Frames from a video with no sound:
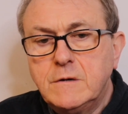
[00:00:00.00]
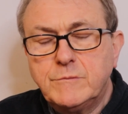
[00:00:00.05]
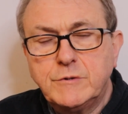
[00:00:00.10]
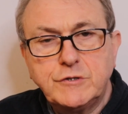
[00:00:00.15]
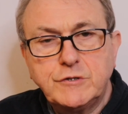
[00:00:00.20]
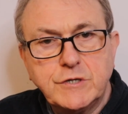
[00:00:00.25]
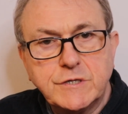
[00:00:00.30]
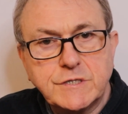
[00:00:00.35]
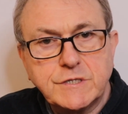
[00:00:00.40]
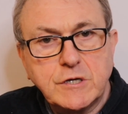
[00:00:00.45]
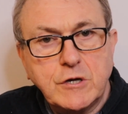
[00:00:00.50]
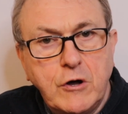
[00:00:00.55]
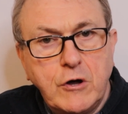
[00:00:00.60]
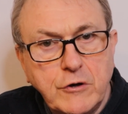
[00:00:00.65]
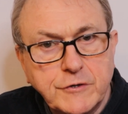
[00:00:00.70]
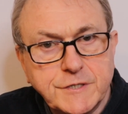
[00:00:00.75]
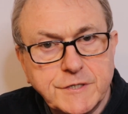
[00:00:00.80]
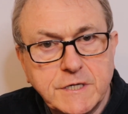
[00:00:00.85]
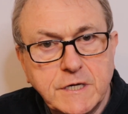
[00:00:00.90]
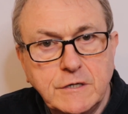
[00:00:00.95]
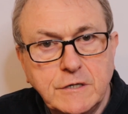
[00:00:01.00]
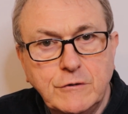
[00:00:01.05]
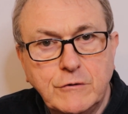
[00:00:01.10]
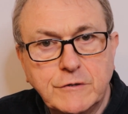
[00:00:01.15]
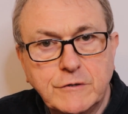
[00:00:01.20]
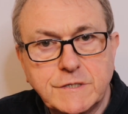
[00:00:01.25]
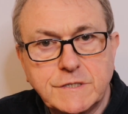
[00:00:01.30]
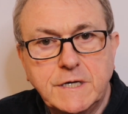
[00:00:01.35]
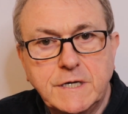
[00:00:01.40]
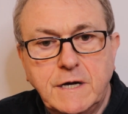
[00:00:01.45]
But just cosset
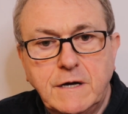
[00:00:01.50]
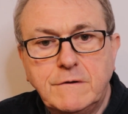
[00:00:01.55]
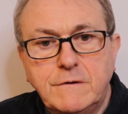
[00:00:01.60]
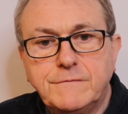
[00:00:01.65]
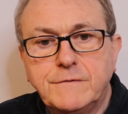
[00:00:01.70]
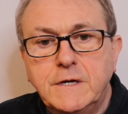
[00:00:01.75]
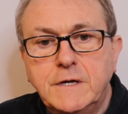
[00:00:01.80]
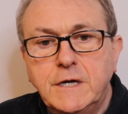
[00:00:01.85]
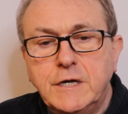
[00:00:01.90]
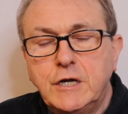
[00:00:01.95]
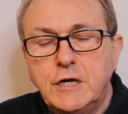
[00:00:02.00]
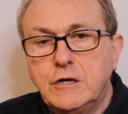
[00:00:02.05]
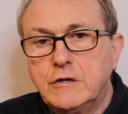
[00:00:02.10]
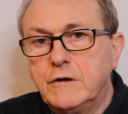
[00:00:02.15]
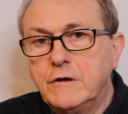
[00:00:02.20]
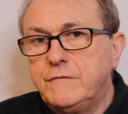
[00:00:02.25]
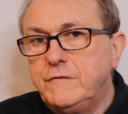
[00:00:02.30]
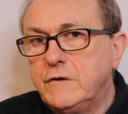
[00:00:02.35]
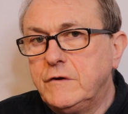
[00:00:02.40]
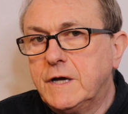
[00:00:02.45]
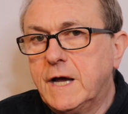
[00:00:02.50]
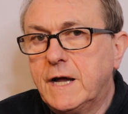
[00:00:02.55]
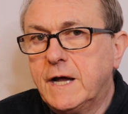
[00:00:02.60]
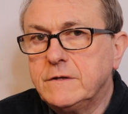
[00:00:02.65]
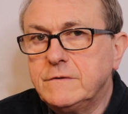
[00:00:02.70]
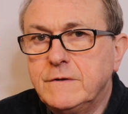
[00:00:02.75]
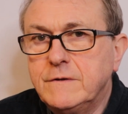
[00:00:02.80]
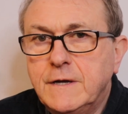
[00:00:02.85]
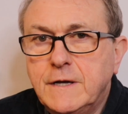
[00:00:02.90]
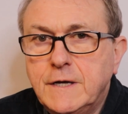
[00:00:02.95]
yourself, you know, if you
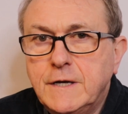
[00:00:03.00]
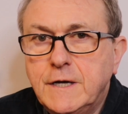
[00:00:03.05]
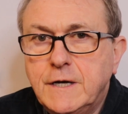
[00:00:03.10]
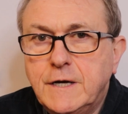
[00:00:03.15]
can